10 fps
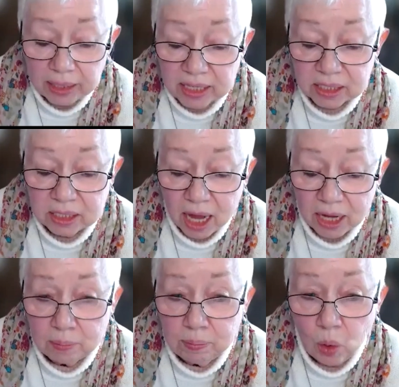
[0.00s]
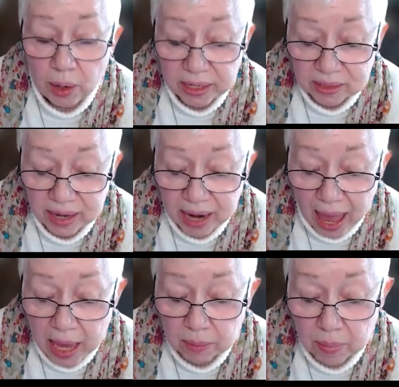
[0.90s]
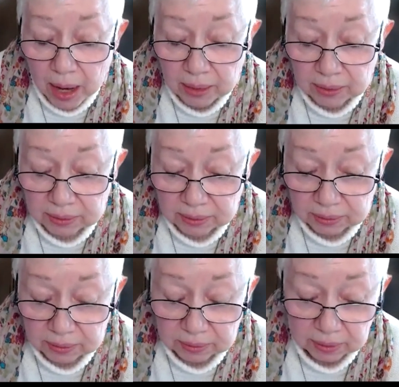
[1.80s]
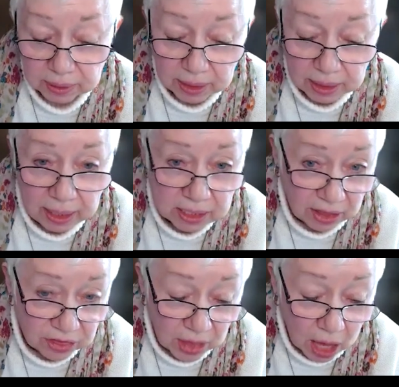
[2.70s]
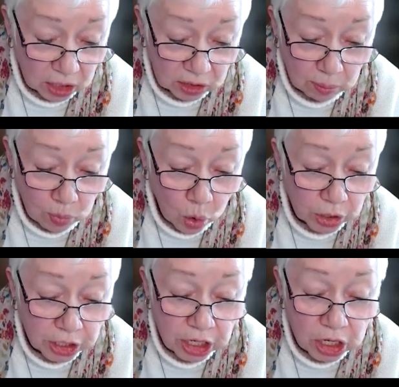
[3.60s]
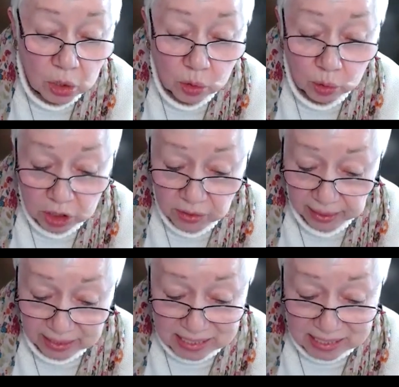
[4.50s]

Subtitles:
is not a boy's name, is a thought more huge than a